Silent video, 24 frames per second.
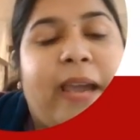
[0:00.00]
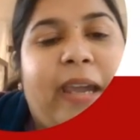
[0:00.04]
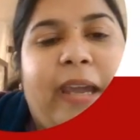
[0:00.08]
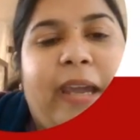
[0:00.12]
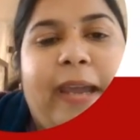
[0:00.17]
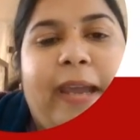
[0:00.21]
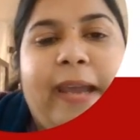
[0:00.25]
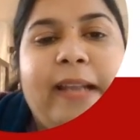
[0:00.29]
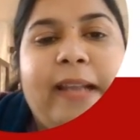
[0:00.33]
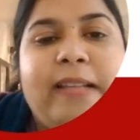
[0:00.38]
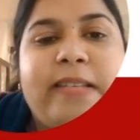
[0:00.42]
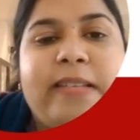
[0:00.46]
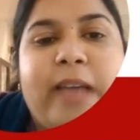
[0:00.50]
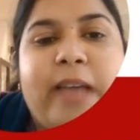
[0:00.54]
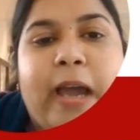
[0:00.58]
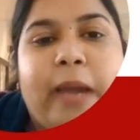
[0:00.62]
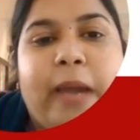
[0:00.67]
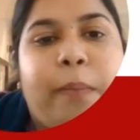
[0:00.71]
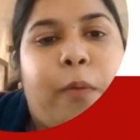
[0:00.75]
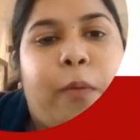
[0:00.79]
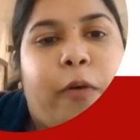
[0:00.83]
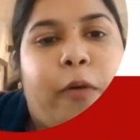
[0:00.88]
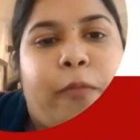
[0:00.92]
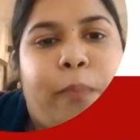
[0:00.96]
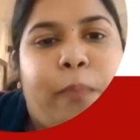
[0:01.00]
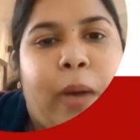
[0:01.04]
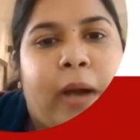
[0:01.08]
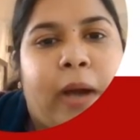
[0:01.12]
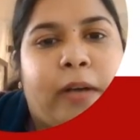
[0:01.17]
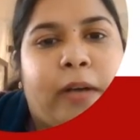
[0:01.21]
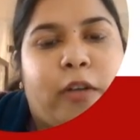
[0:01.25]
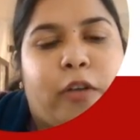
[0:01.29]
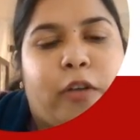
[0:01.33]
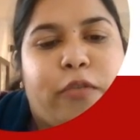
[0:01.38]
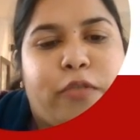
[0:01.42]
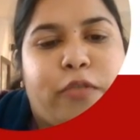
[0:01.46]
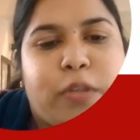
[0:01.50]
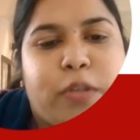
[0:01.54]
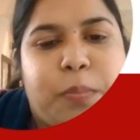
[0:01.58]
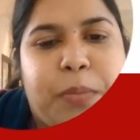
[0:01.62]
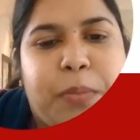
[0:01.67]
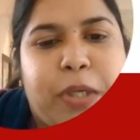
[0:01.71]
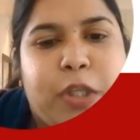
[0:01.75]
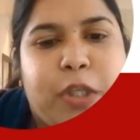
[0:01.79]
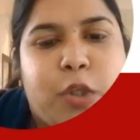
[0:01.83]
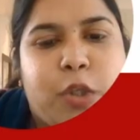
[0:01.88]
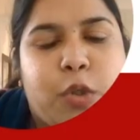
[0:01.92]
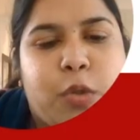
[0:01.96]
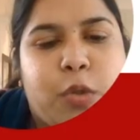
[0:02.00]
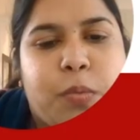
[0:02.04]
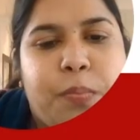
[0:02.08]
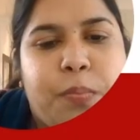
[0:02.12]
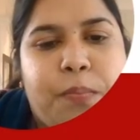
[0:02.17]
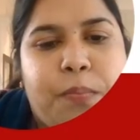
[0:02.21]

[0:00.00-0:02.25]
eighth type of part of speech.